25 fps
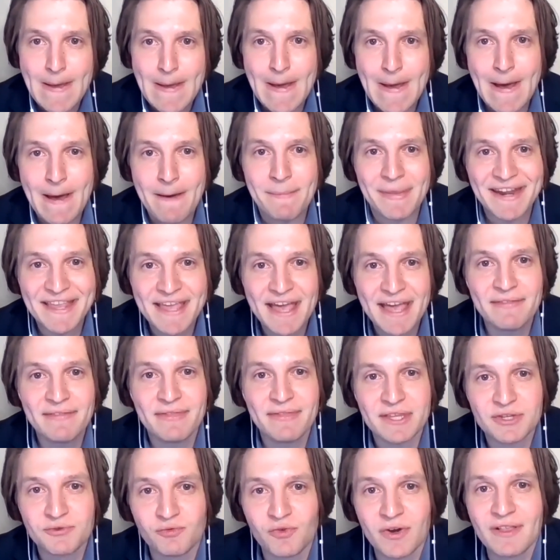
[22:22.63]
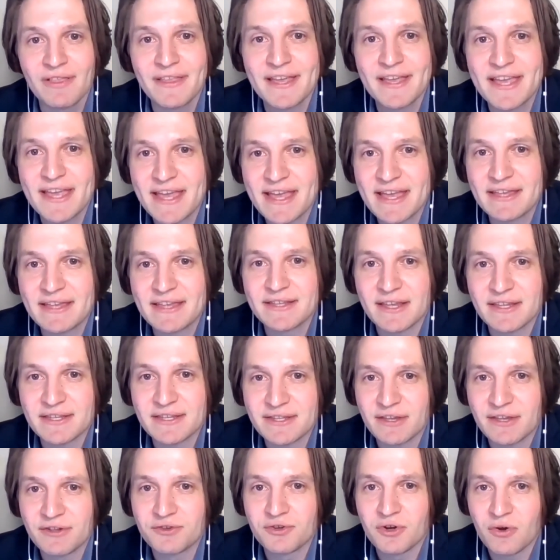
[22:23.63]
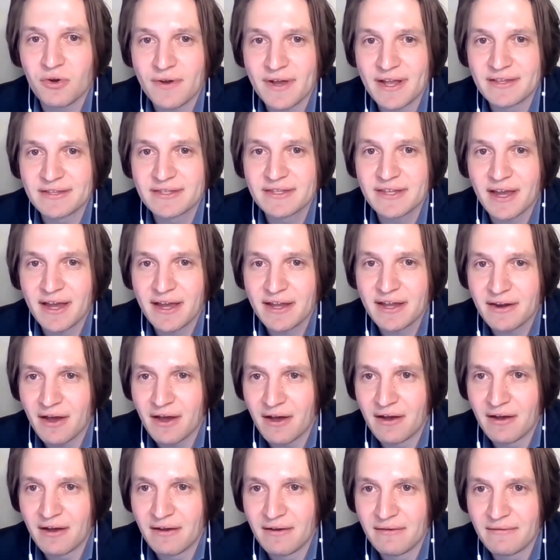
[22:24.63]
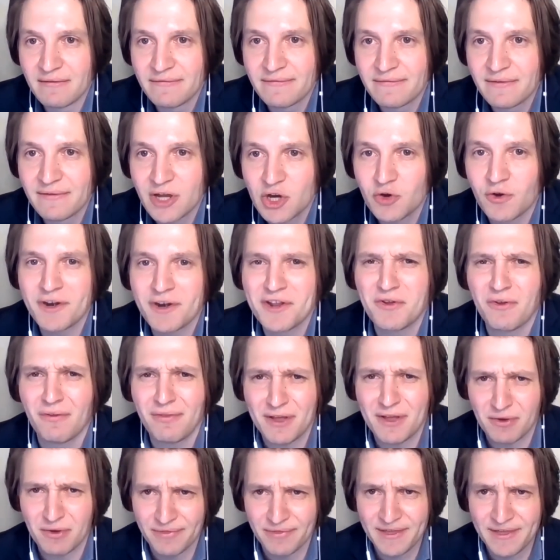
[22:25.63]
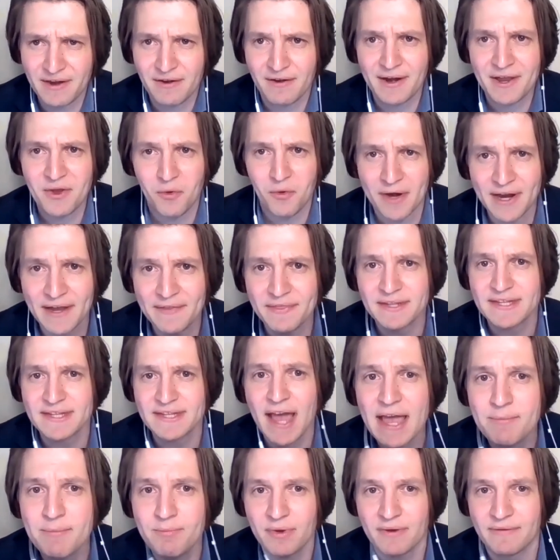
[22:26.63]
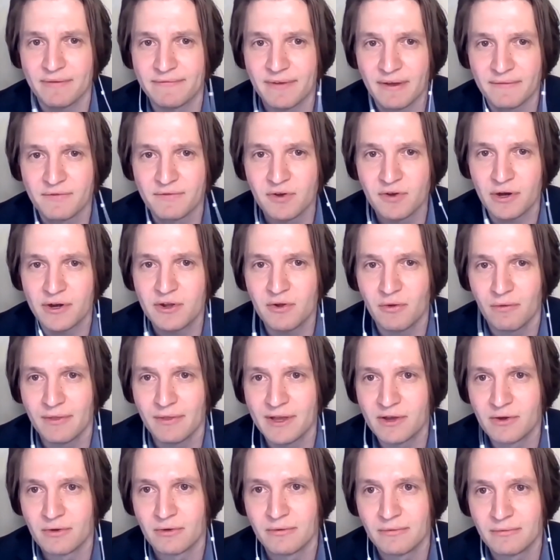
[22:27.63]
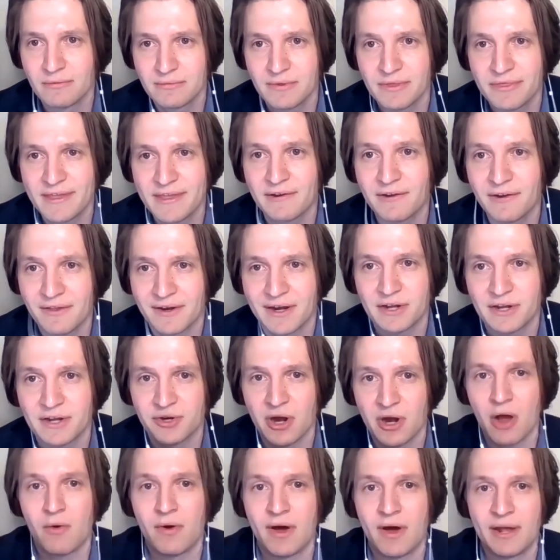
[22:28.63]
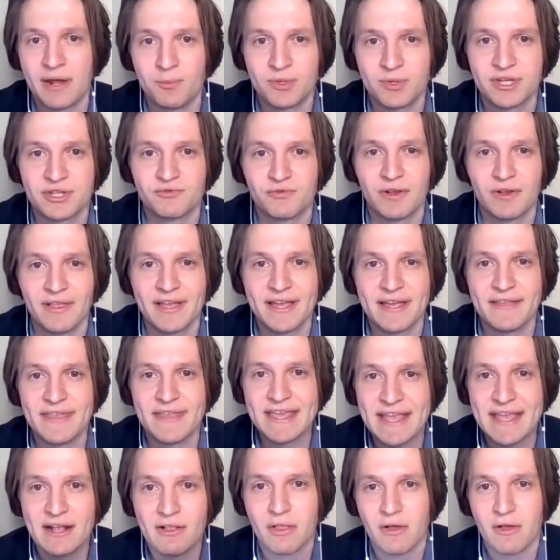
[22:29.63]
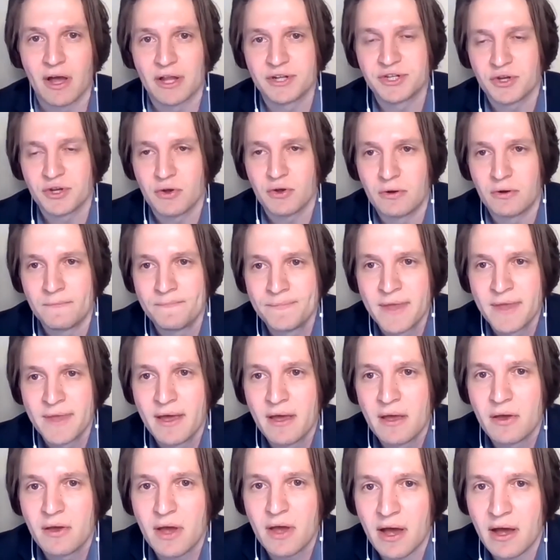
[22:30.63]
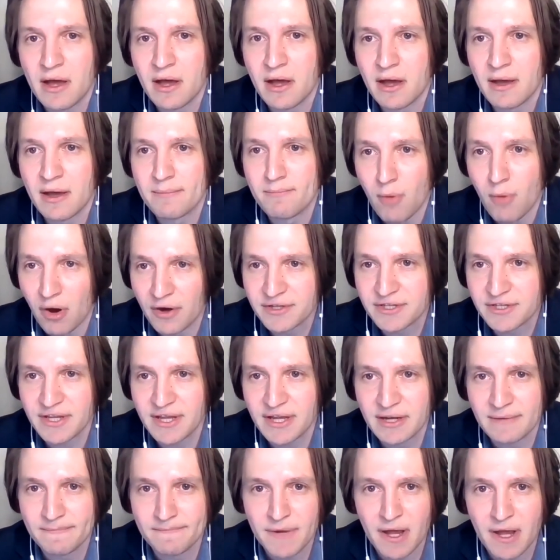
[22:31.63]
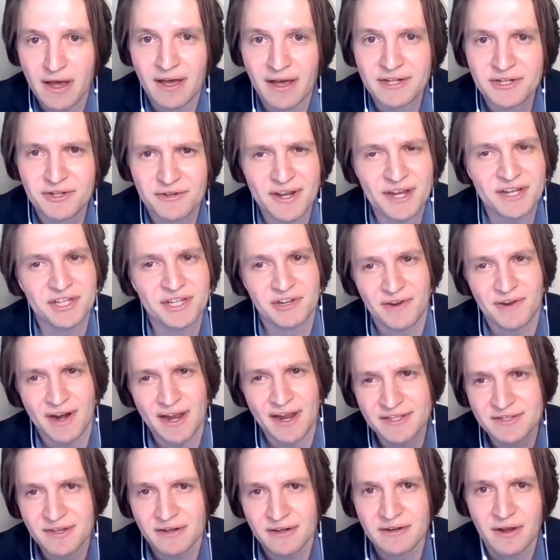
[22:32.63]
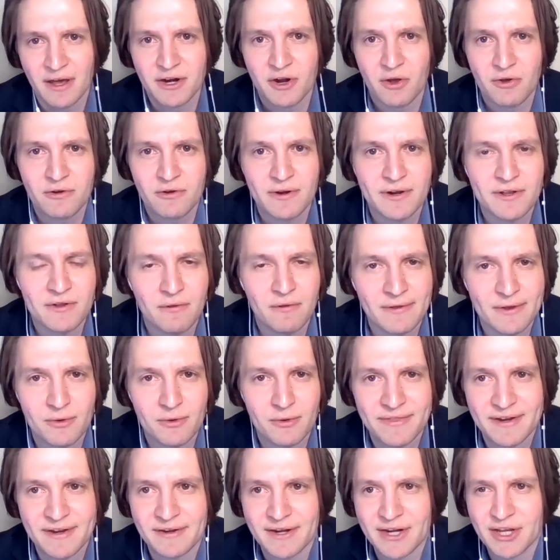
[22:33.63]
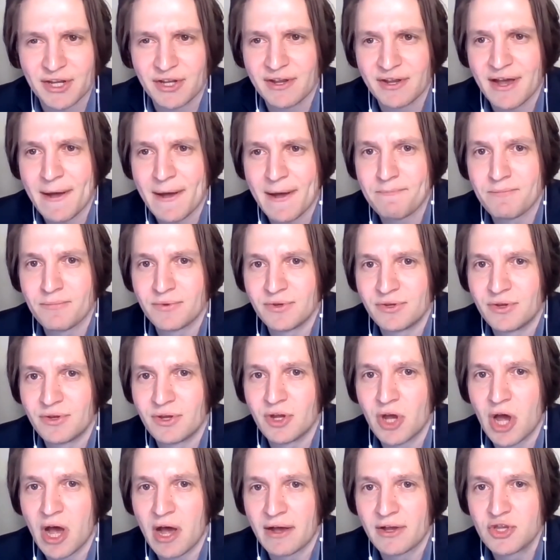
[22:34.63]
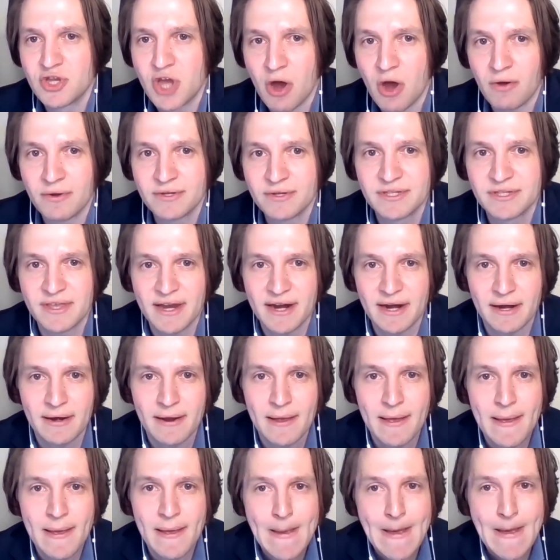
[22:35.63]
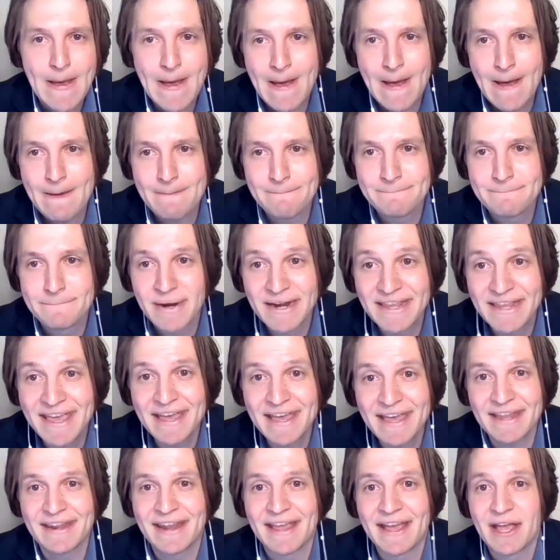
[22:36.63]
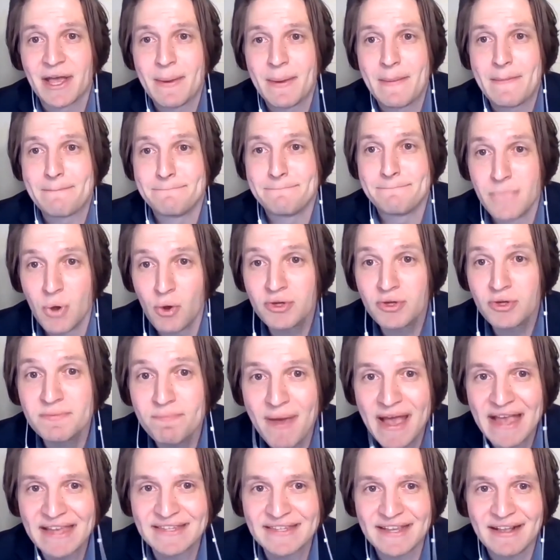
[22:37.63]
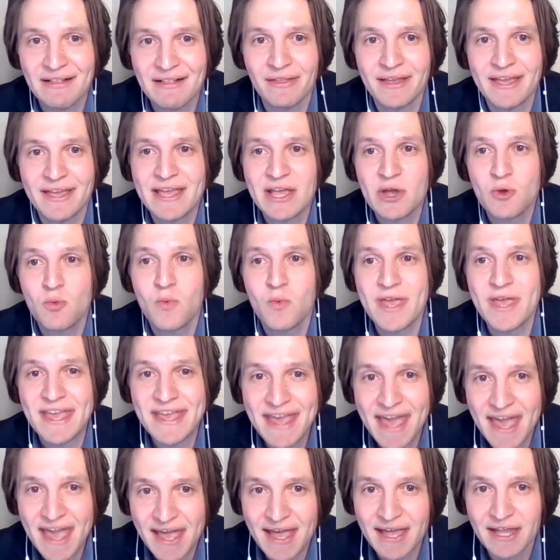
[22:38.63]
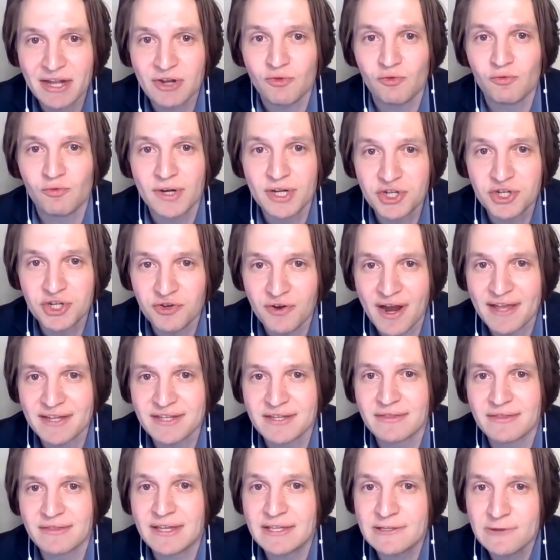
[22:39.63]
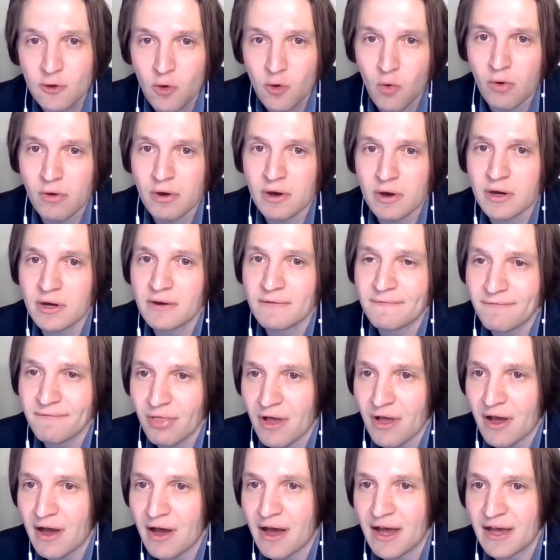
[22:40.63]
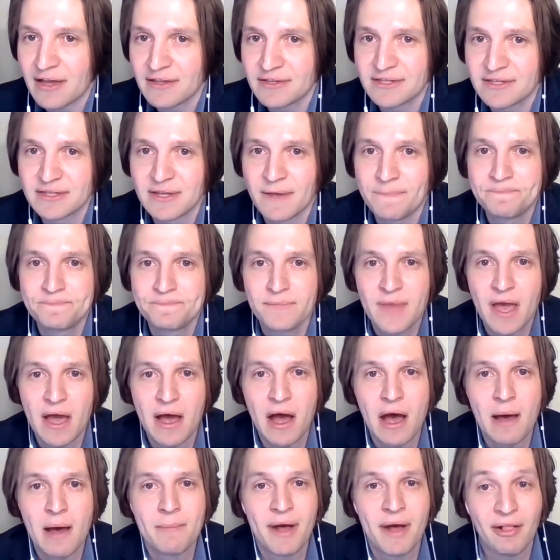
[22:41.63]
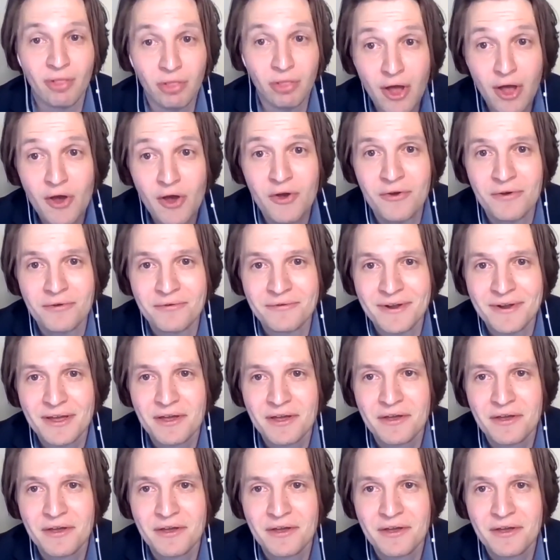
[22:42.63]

Um, and again, this really is a central insight of critical legal theory, or again, the type of, of critical legal theory that I draw on, which is really in the ecological uh, Marxian uh, tradition, right? Because not, not, all critical legal theory um, uh, goes there. Um, but again, most basically, we can't redress these core flaws um, alone